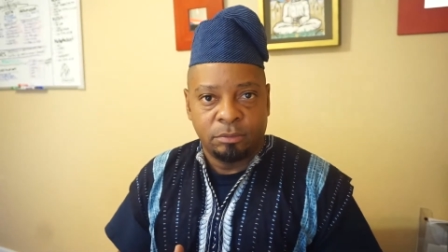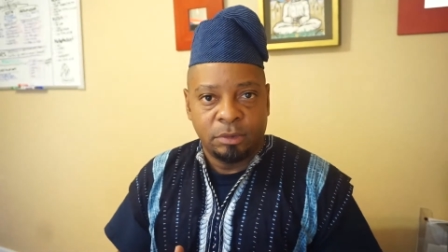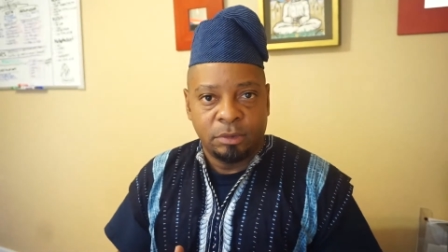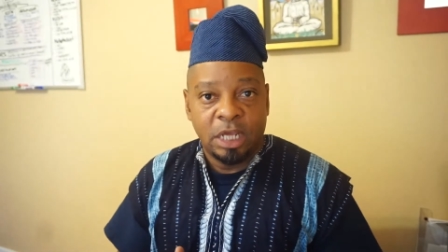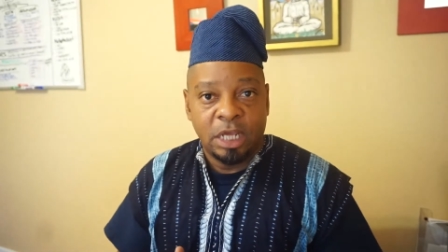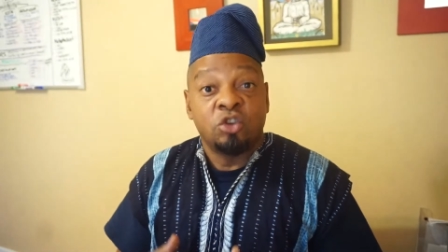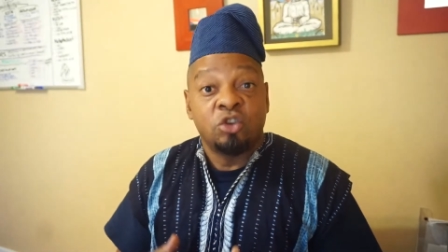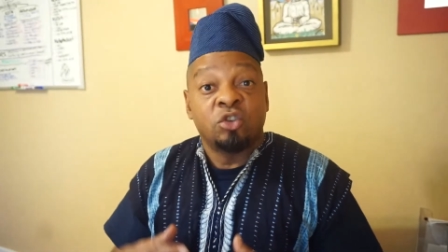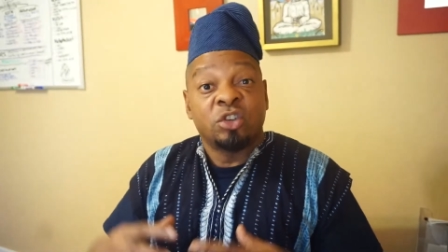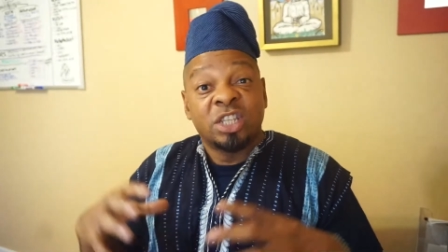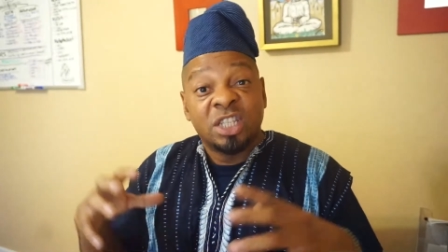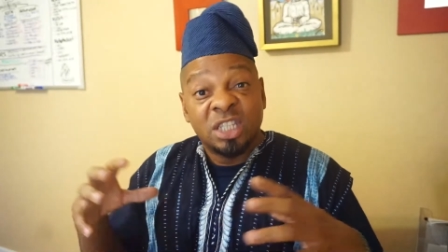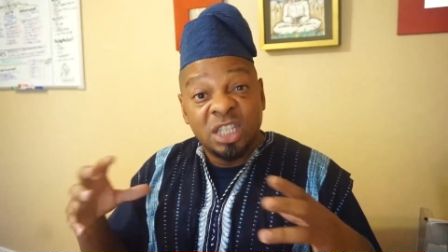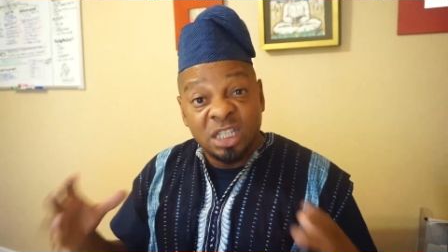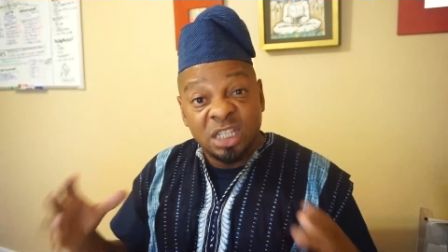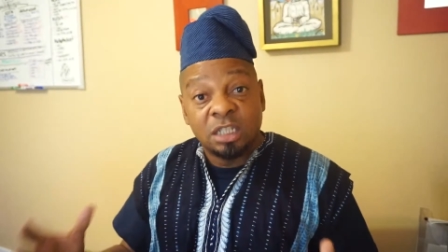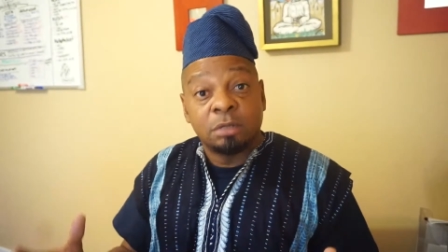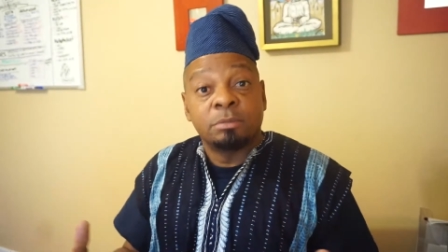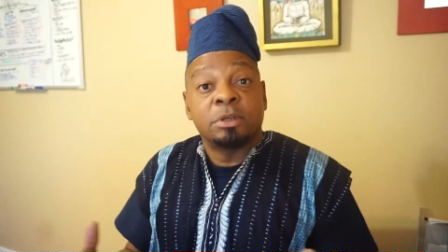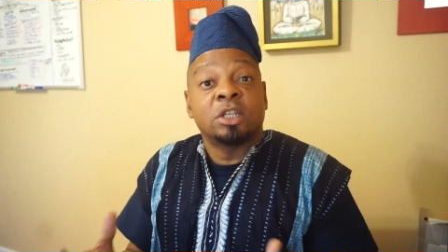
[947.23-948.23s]
And your
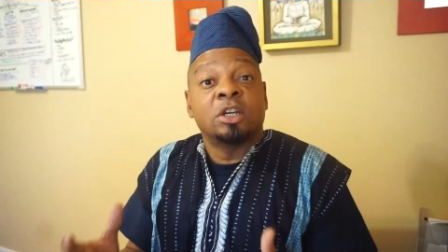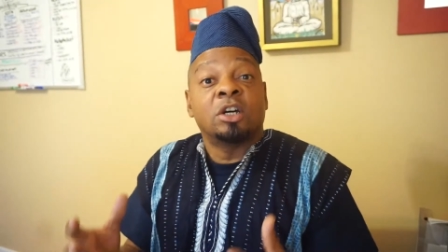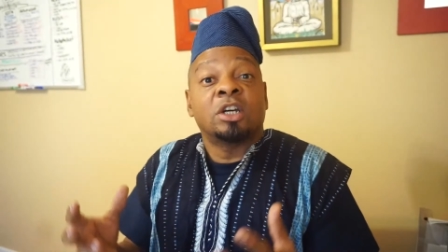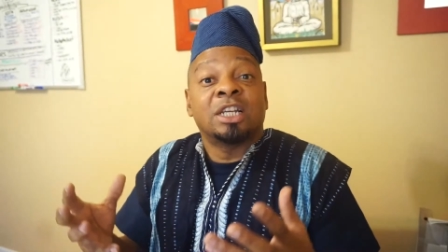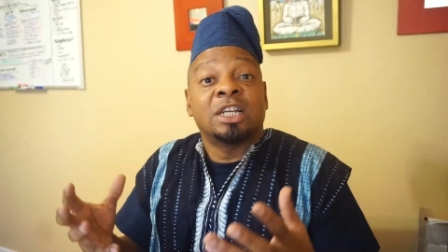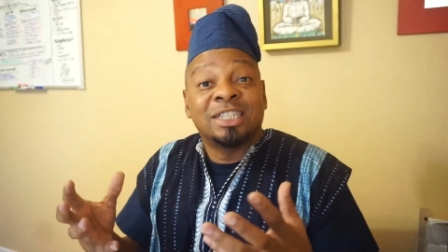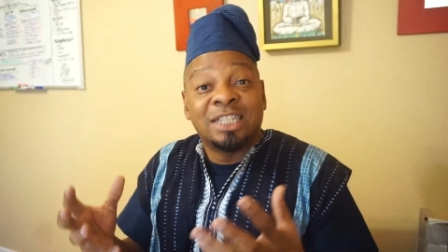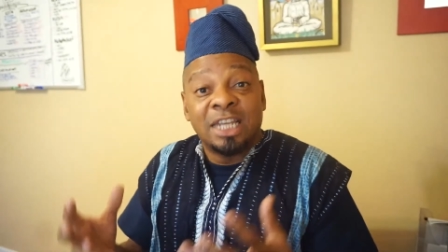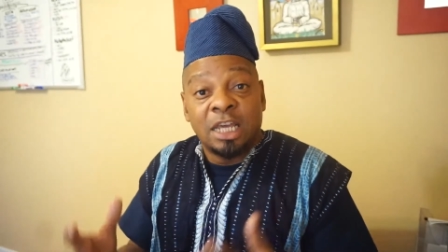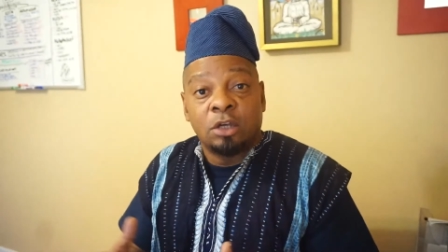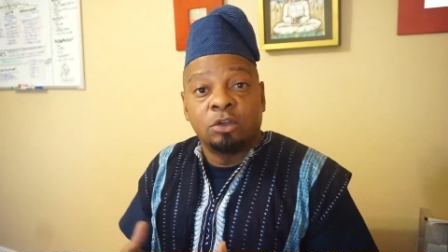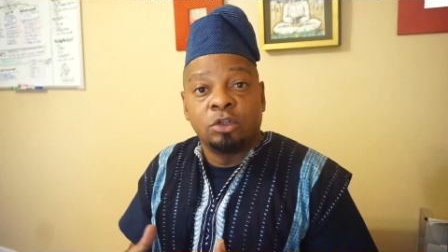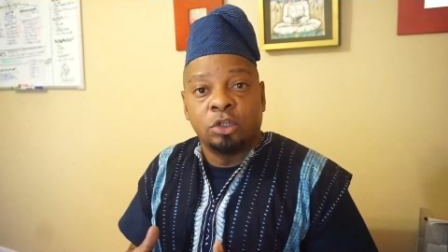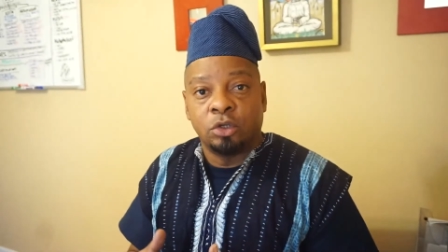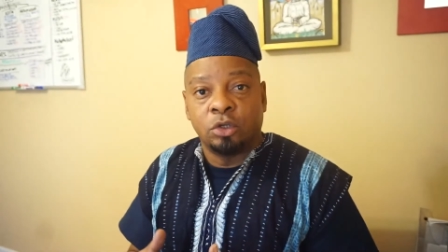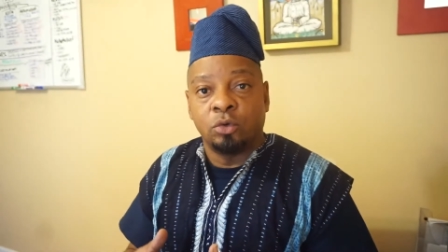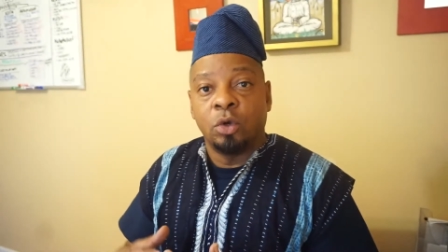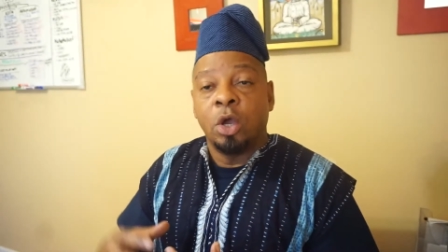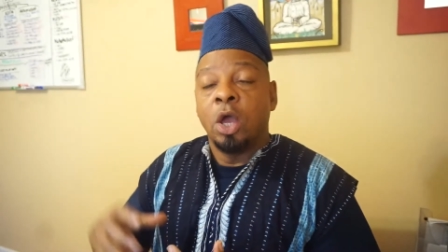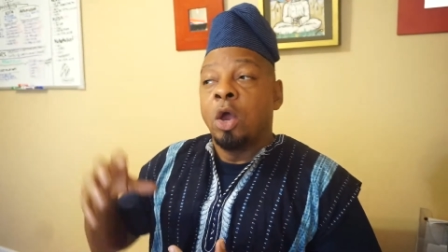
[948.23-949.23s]
system is going to tell
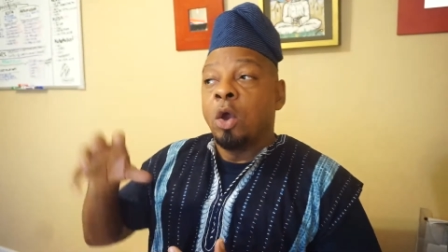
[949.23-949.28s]
you